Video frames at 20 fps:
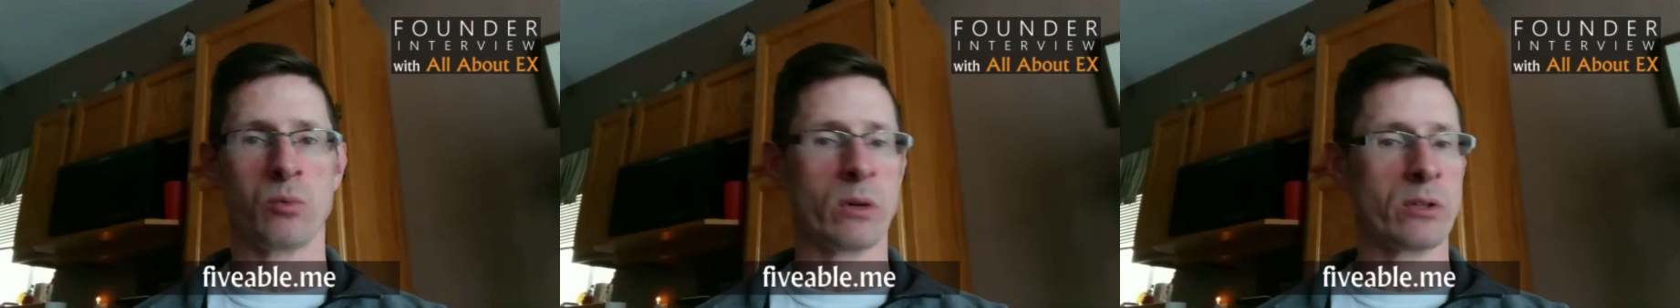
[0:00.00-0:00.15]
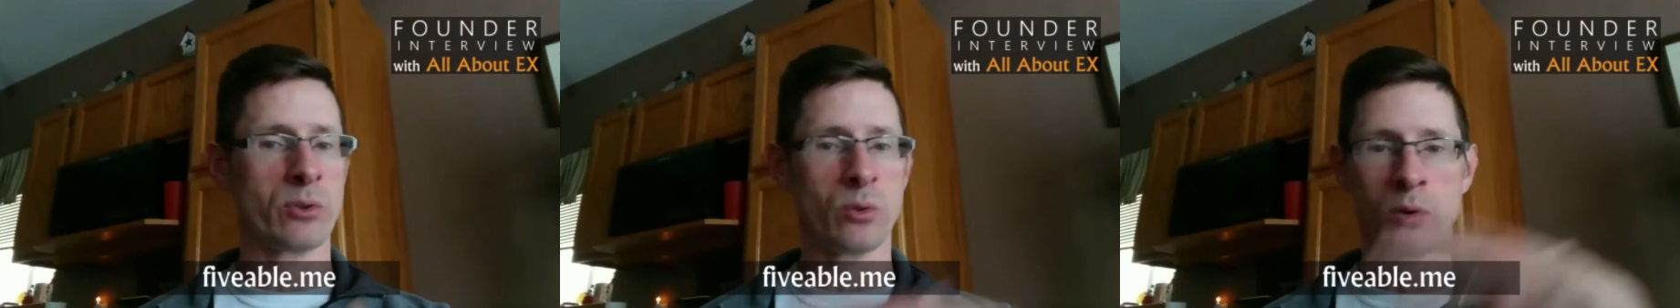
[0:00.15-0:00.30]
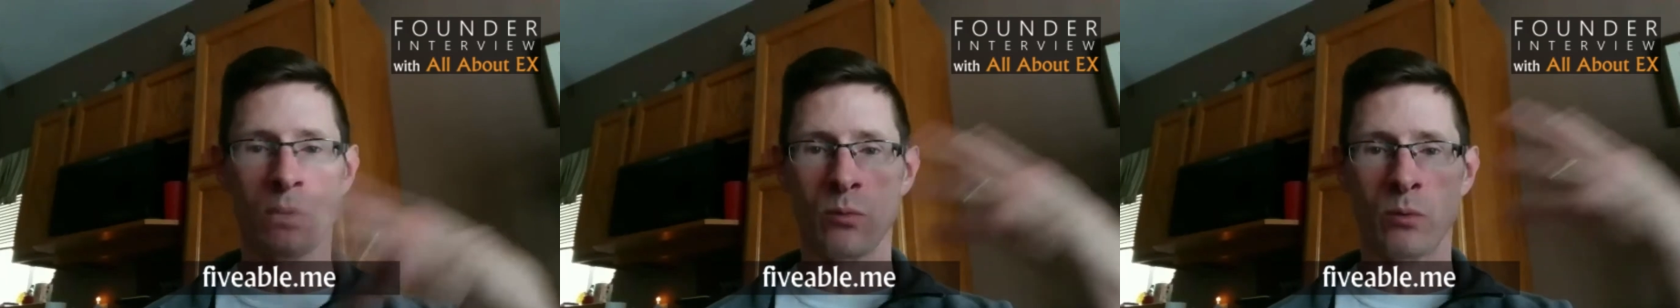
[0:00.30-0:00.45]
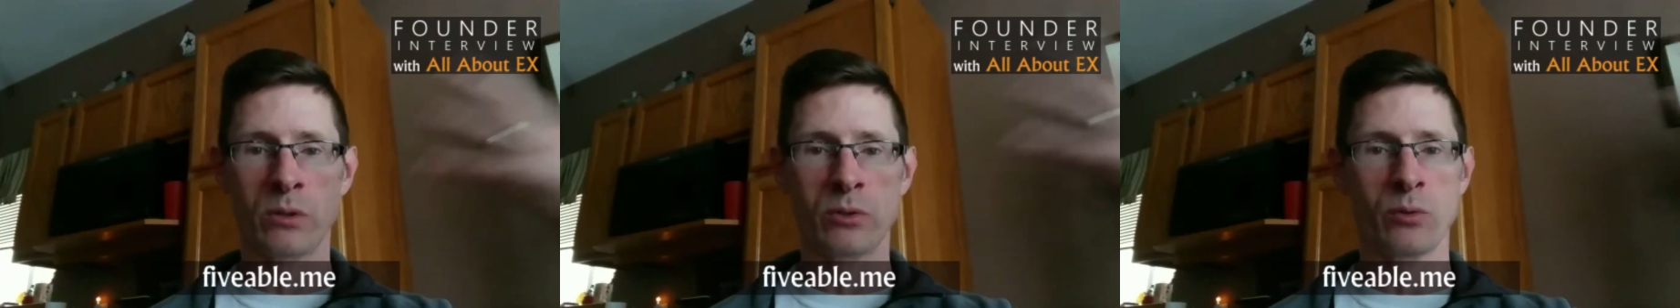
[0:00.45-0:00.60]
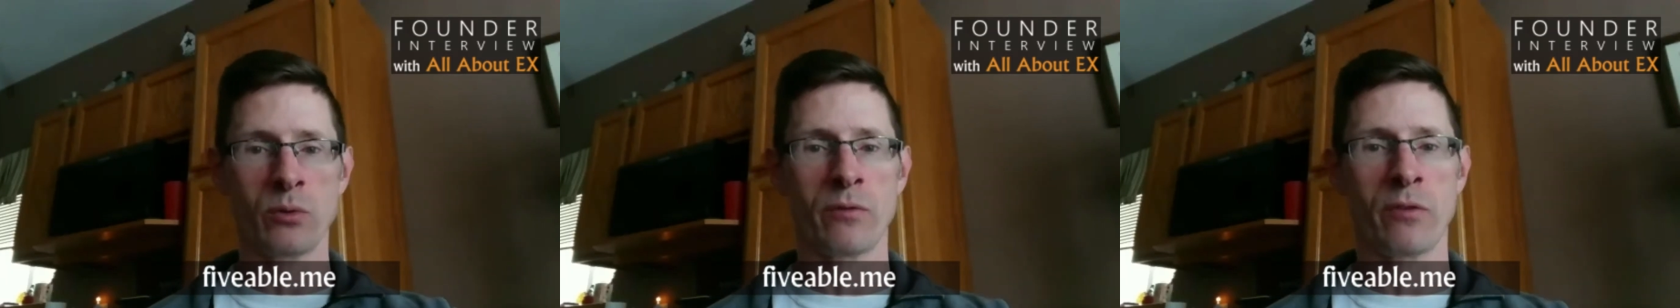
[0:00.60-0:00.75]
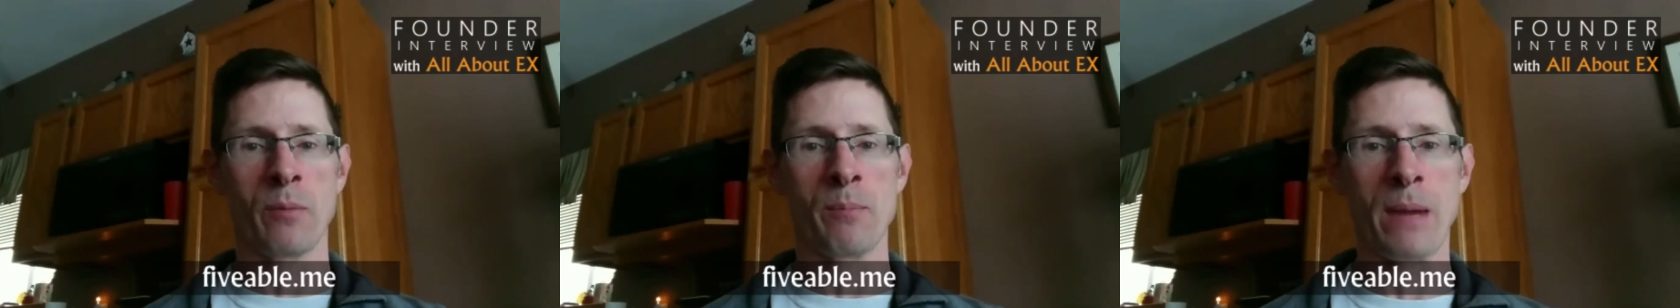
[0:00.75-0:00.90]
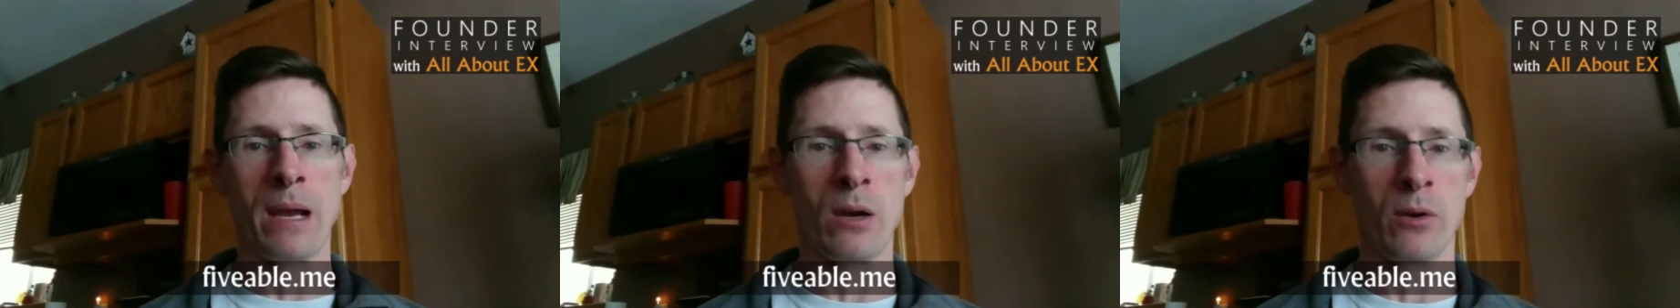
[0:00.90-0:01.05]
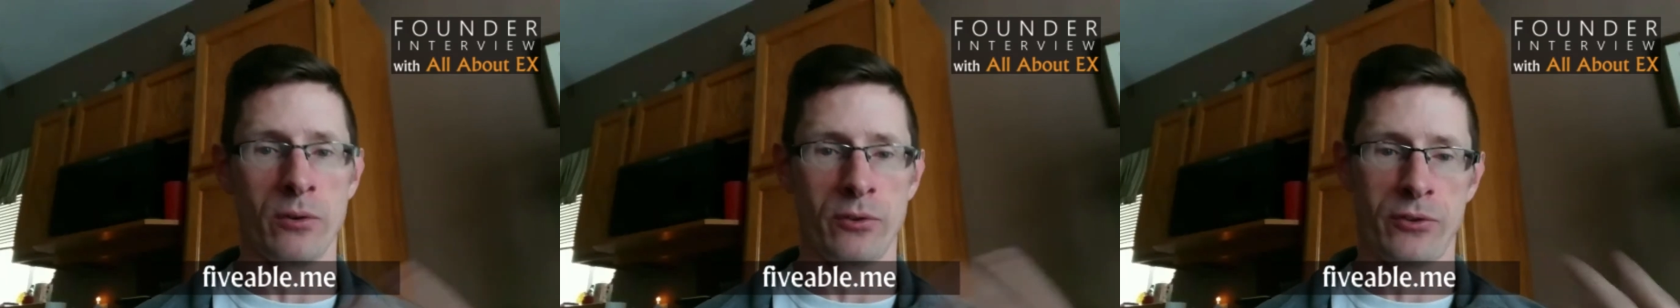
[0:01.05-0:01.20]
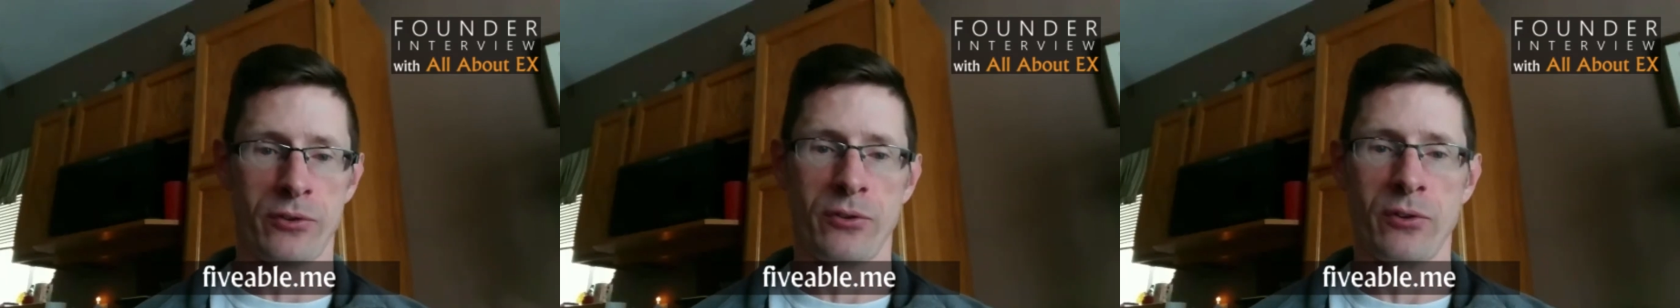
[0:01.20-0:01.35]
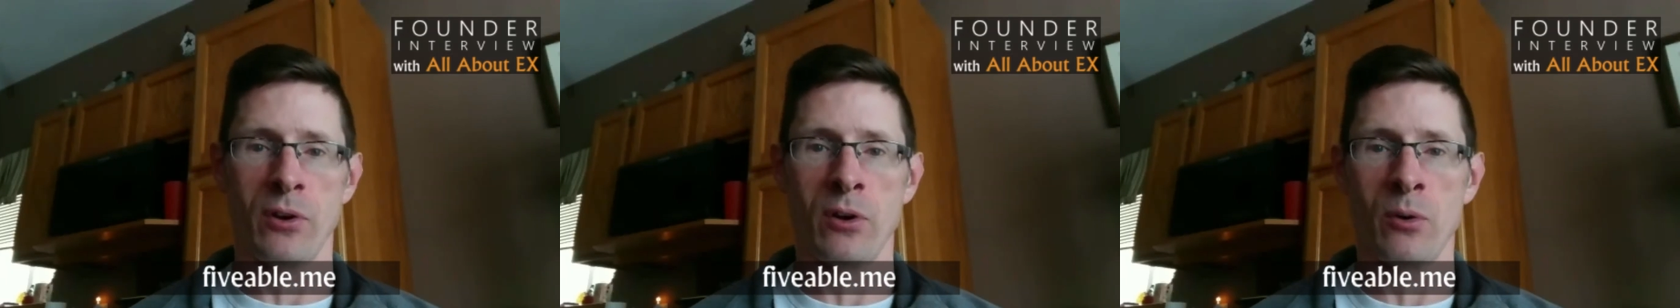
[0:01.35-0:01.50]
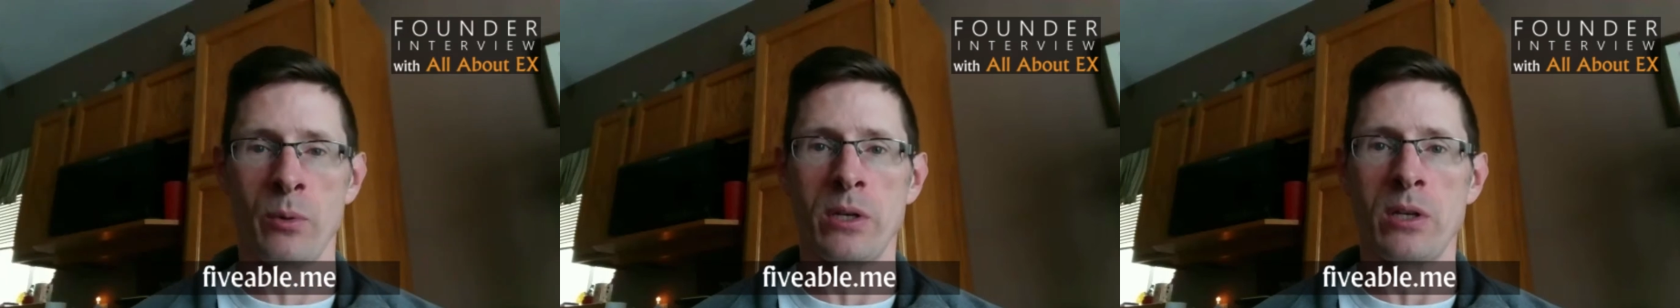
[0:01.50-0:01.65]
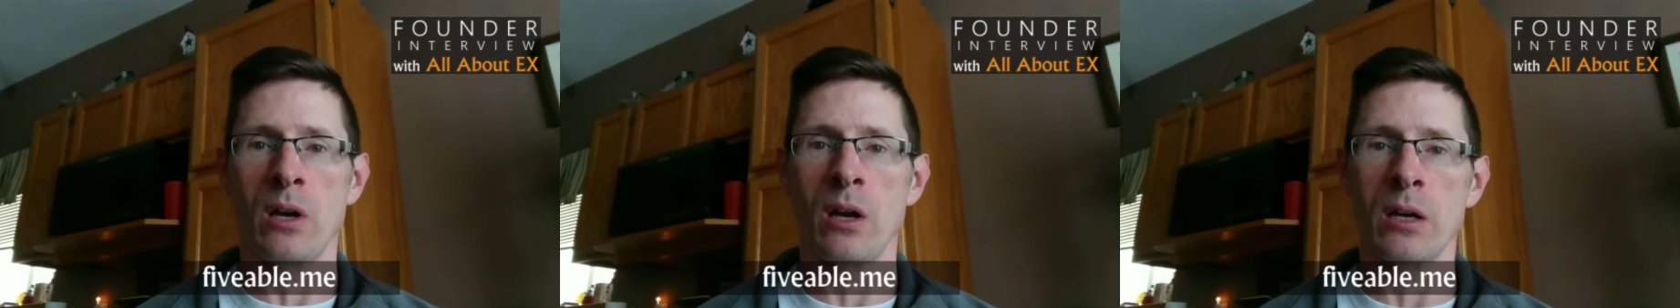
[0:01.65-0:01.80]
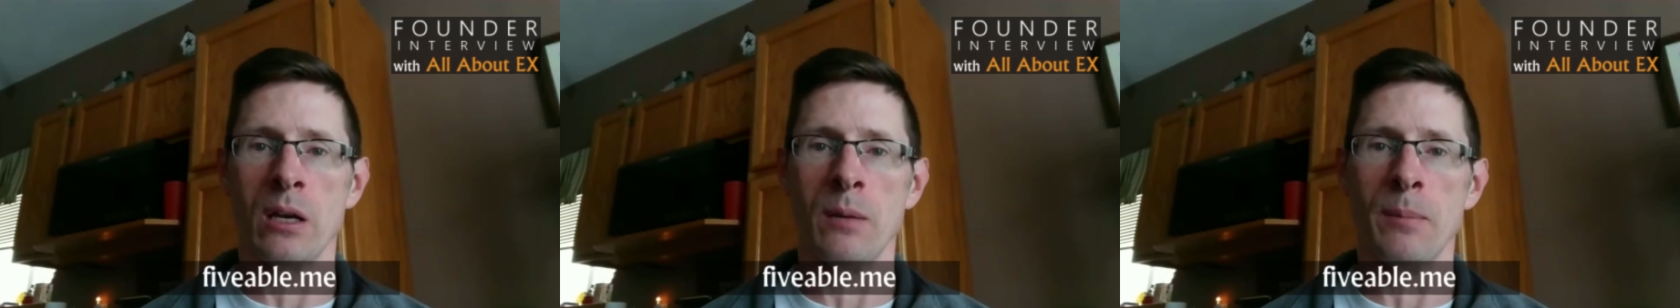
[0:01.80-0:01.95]
What sort of amounts are we
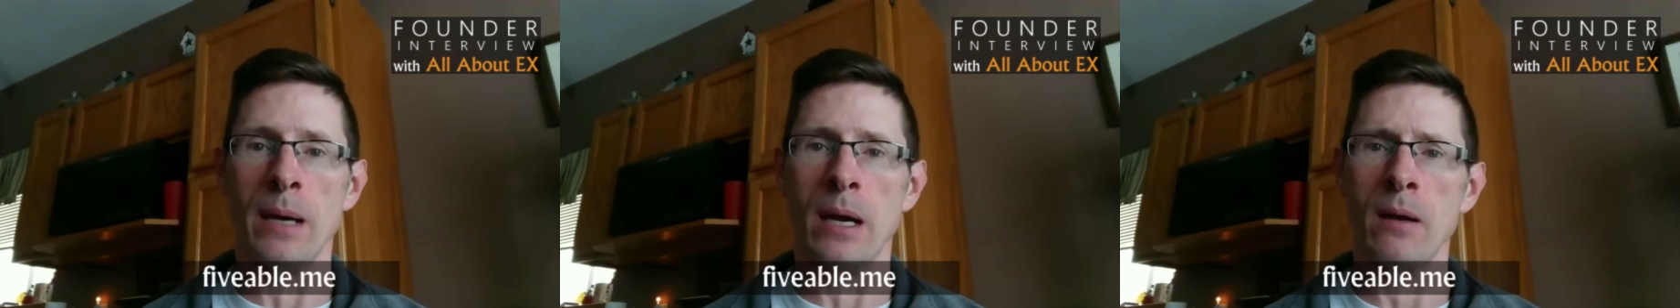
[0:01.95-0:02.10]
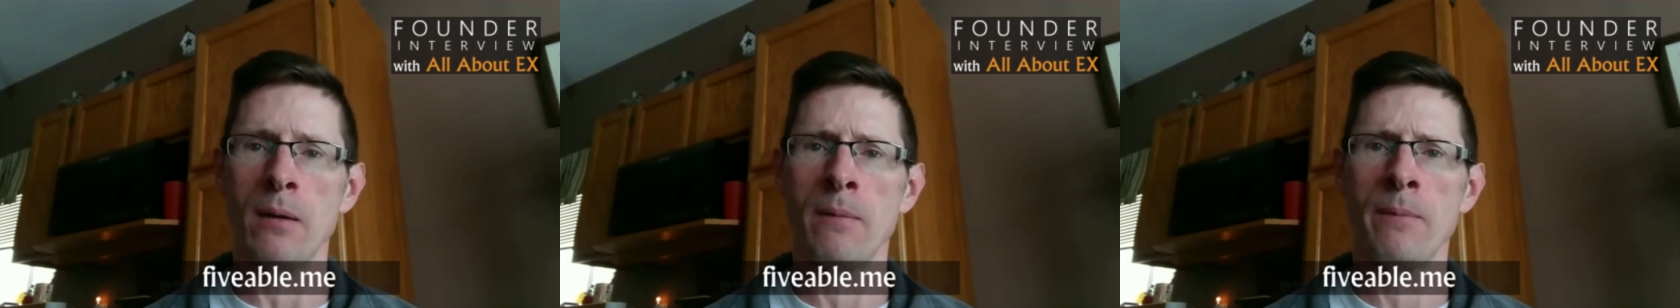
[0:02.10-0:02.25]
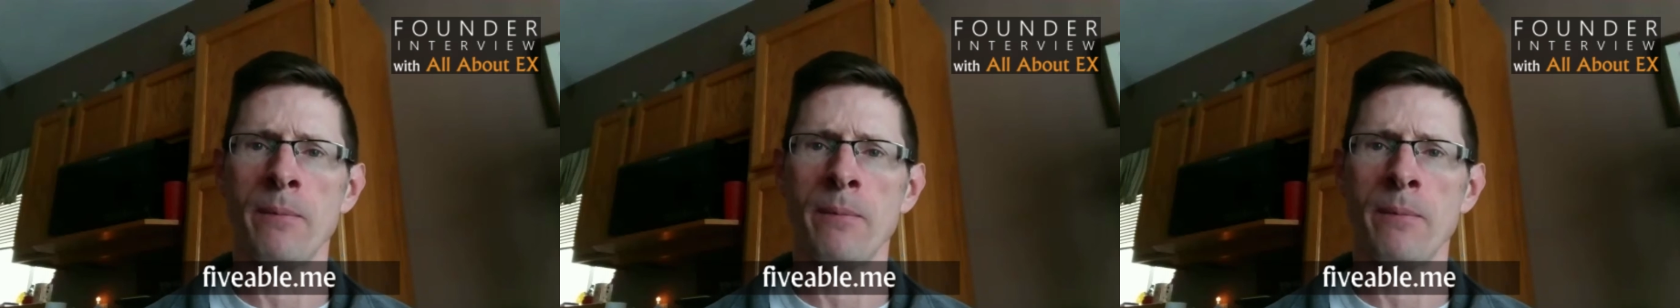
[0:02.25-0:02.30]
talking about?